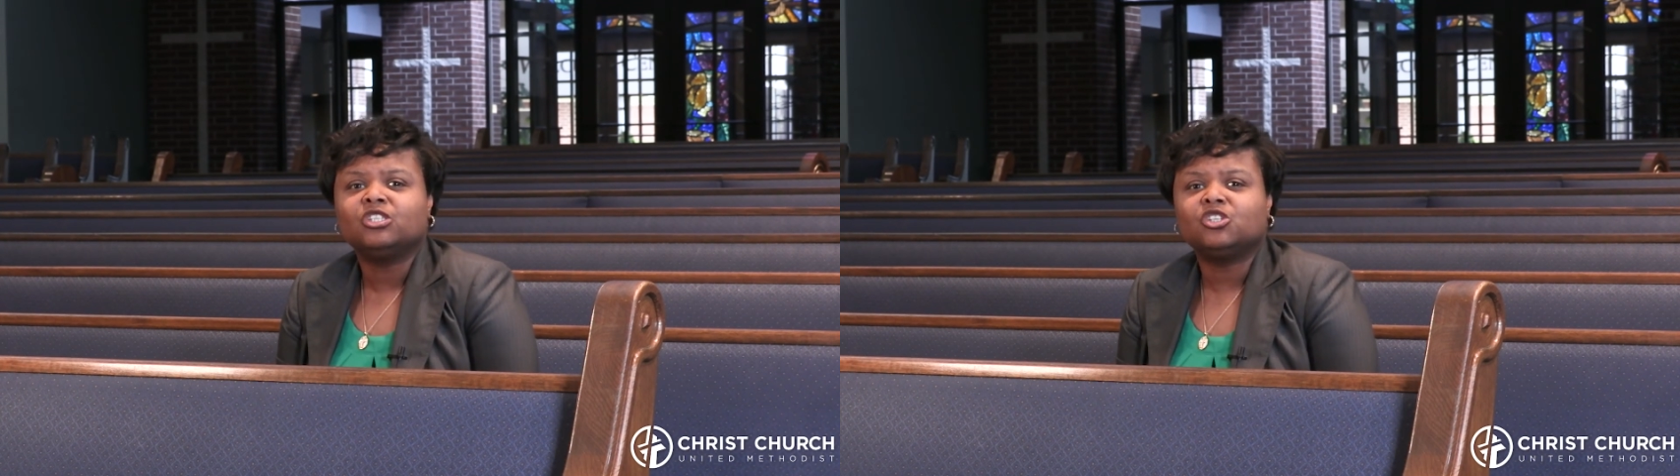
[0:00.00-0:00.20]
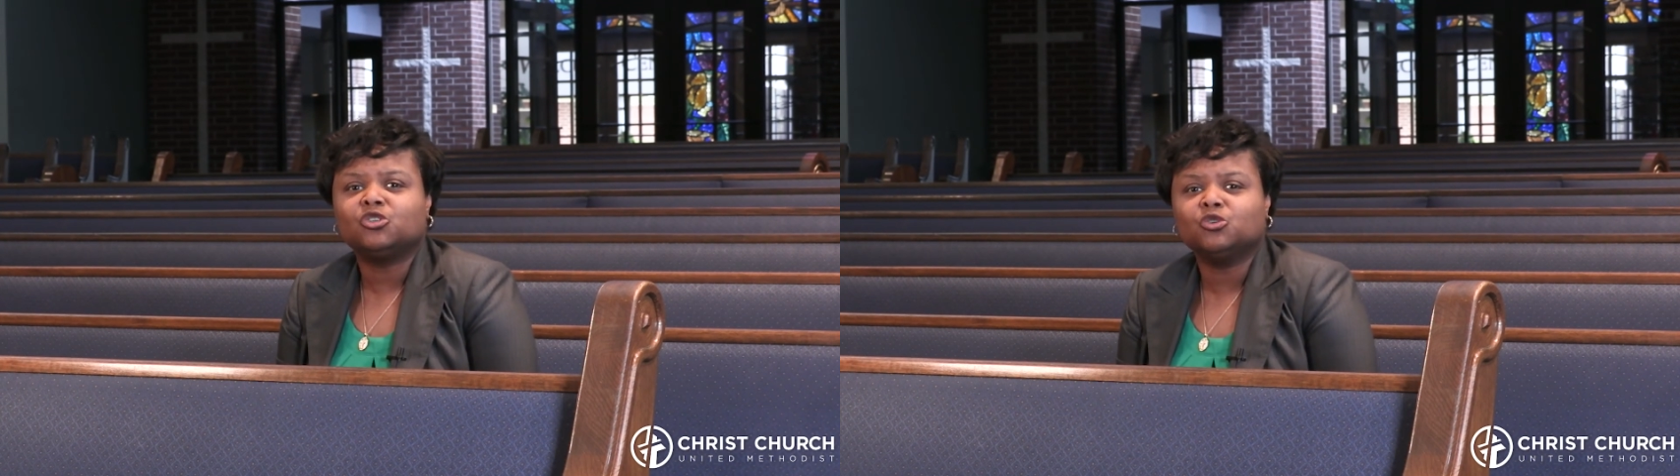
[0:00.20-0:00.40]

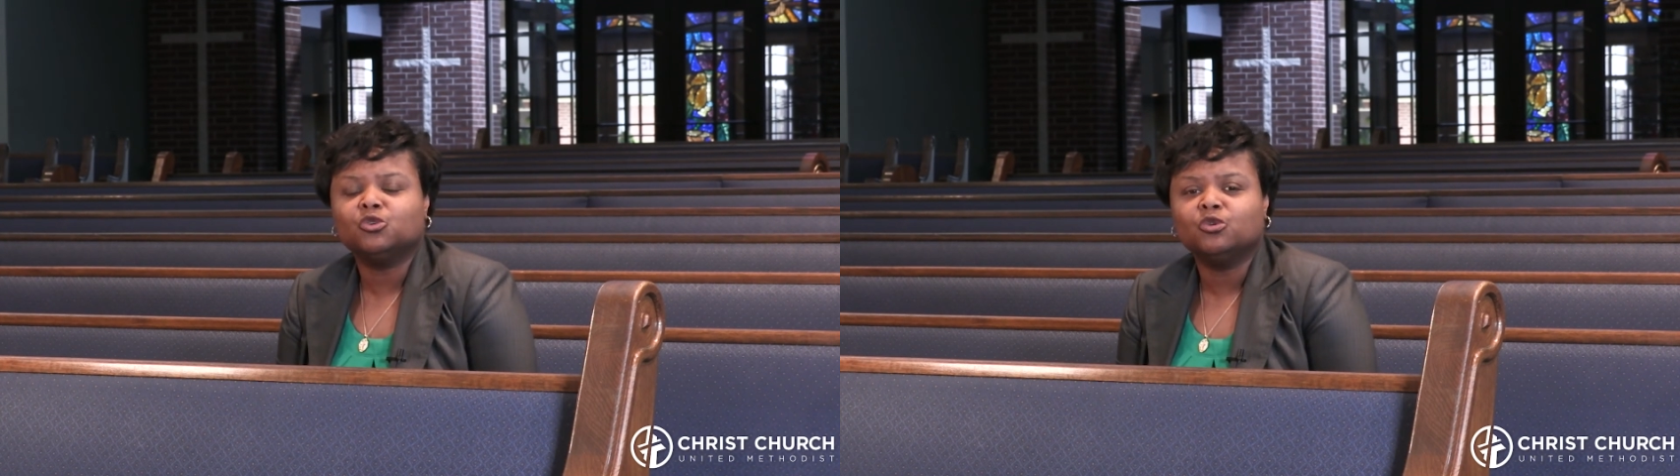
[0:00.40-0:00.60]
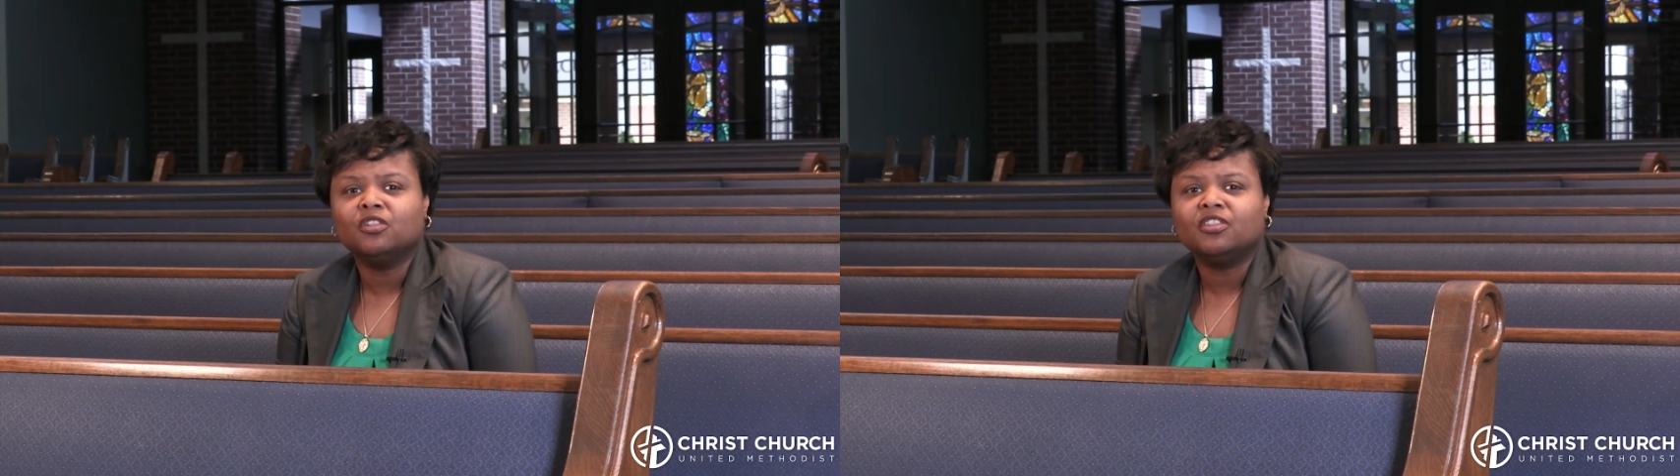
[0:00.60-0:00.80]

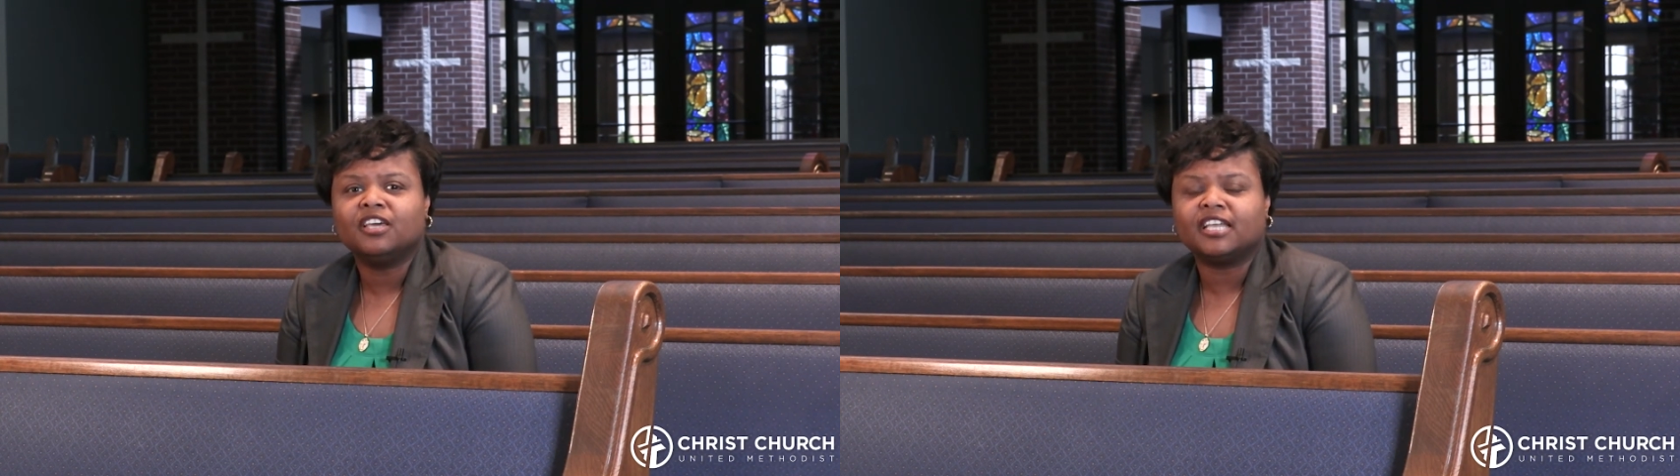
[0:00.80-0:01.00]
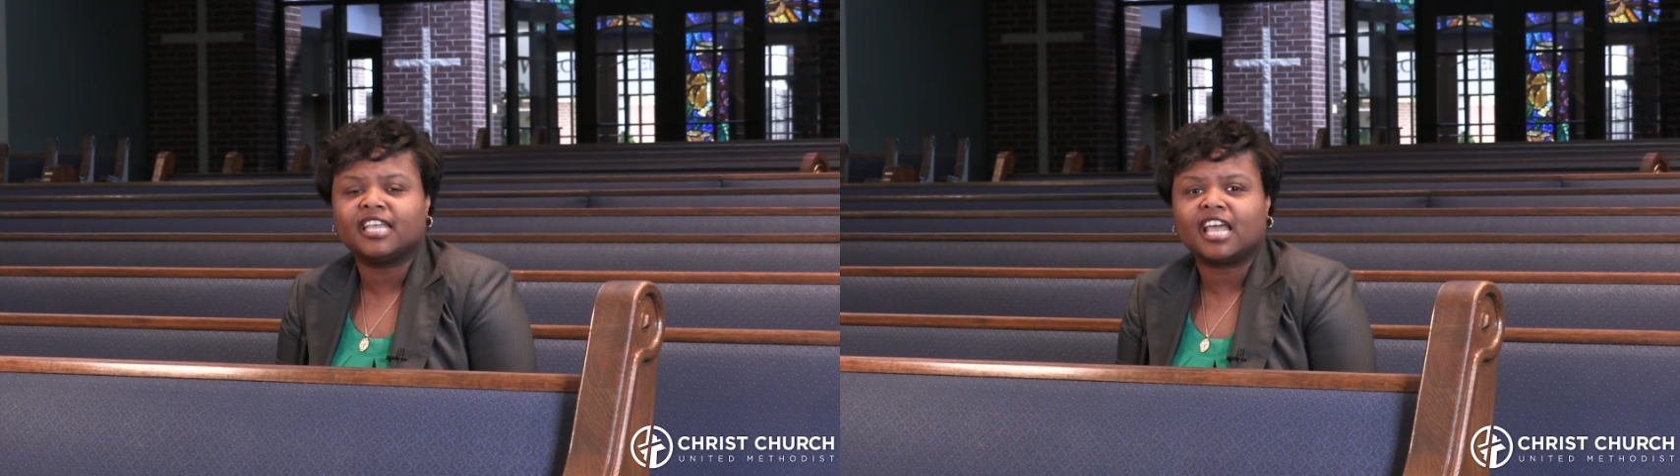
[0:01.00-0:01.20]
to
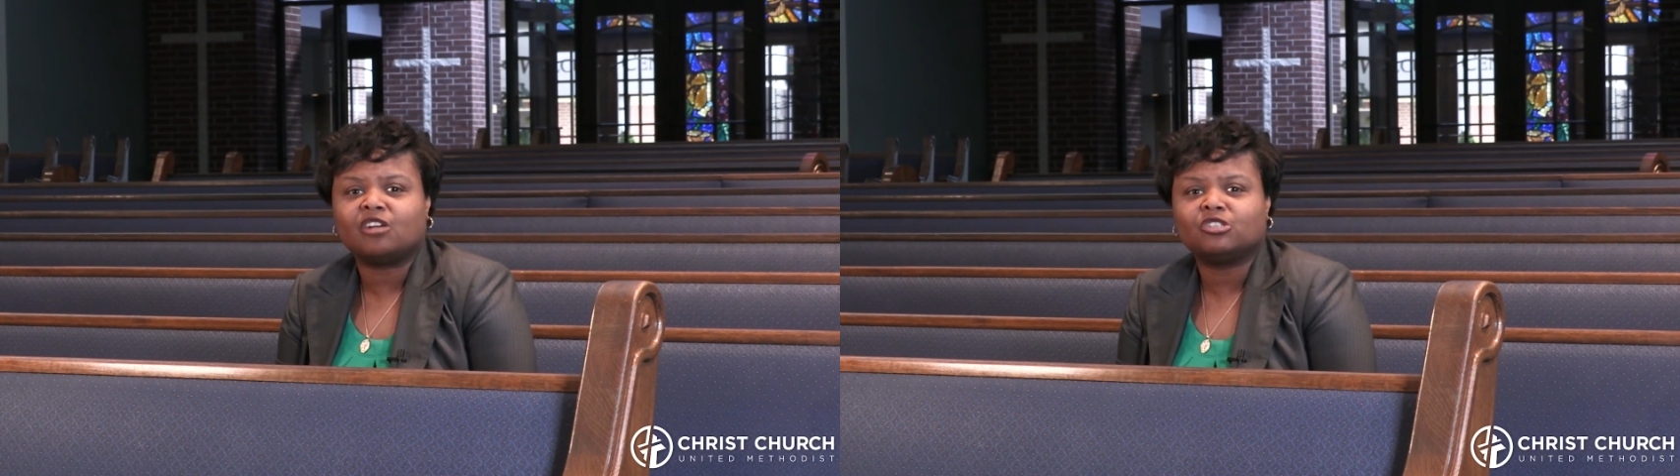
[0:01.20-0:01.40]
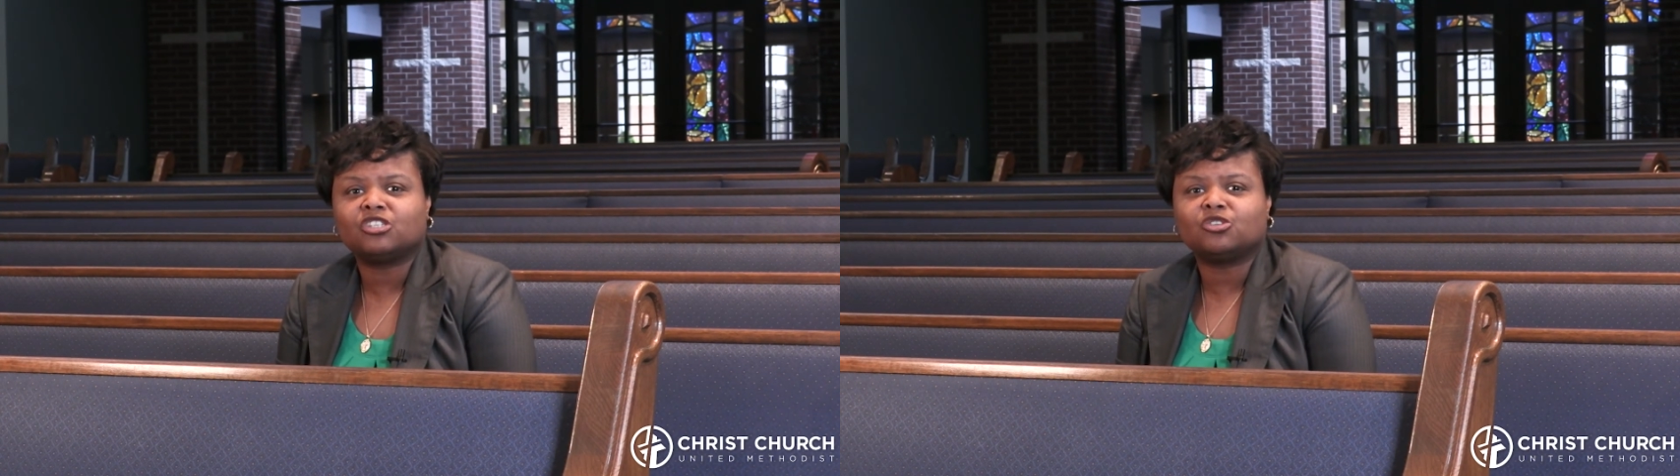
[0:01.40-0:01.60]
the
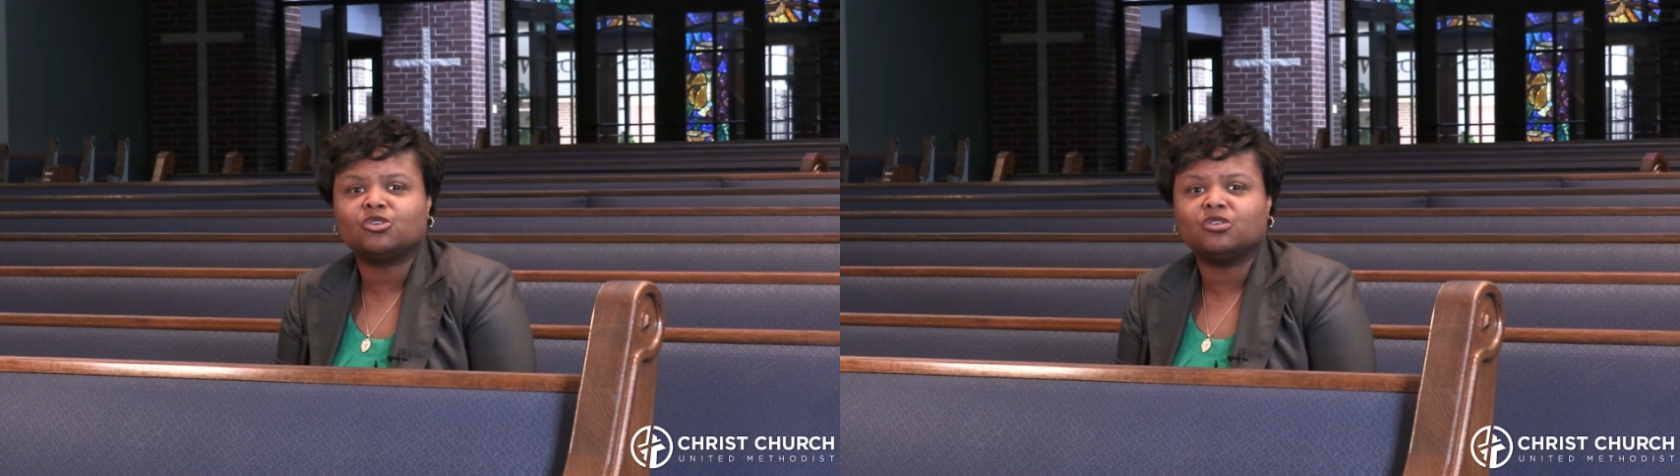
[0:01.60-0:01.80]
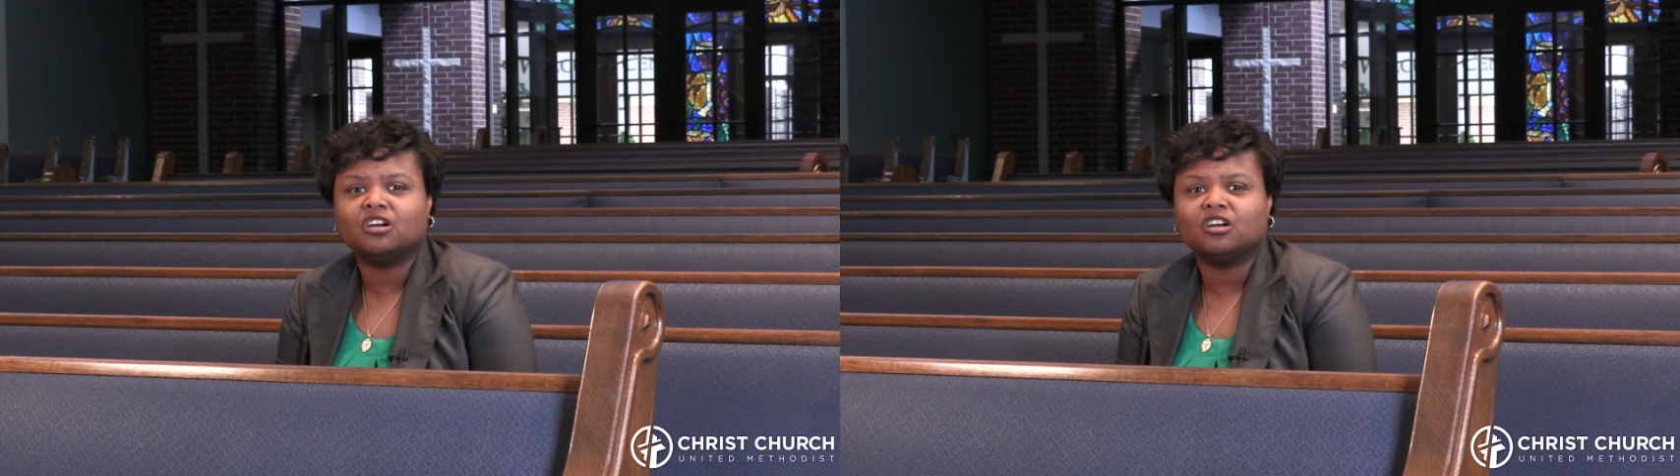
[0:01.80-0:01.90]
counsel